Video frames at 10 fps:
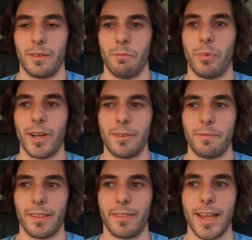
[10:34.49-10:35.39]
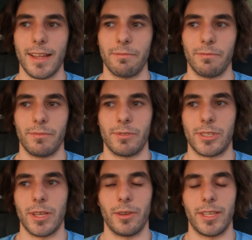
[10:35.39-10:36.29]
But that
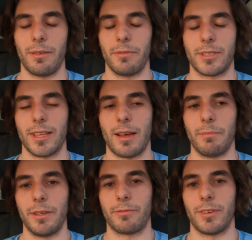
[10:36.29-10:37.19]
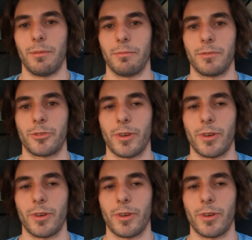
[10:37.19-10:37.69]
still didn't stop me from